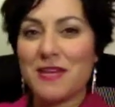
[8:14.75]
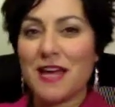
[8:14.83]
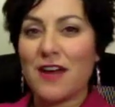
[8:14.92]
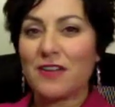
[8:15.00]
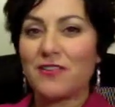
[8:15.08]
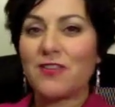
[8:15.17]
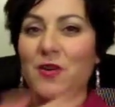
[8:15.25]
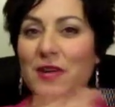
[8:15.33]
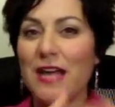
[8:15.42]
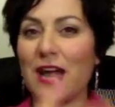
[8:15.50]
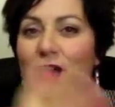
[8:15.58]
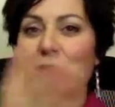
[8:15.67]
out of knowing
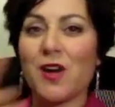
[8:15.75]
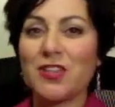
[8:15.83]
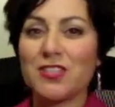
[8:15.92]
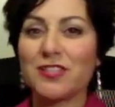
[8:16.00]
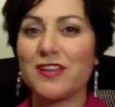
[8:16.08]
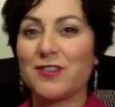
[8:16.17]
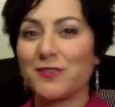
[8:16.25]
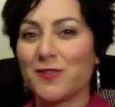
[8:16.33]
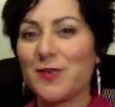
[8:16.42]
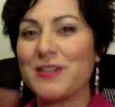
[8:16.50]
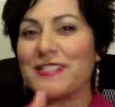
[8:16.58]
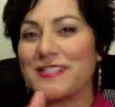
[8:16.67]
how to modulate your
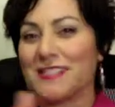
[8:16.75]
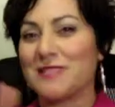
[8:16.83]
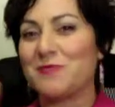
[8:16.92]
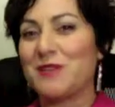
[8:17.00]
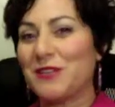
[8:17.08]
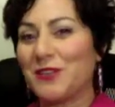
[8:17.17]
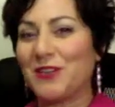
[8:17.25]
voice as a speaker